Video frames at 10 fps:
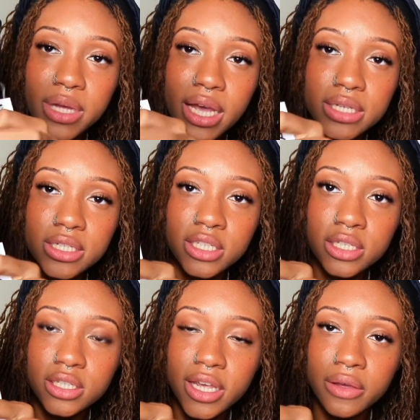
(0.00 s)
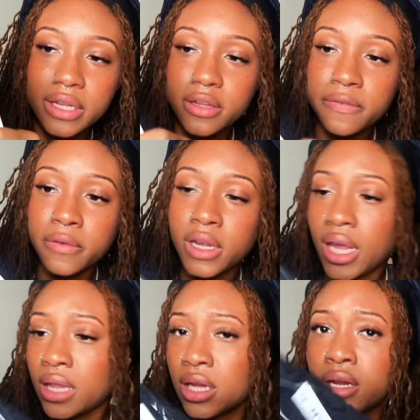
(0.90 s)
kind of detail in the front
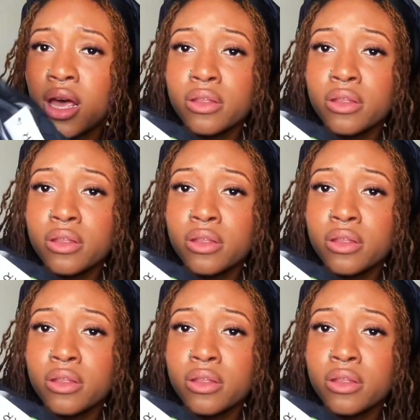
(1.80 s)
and then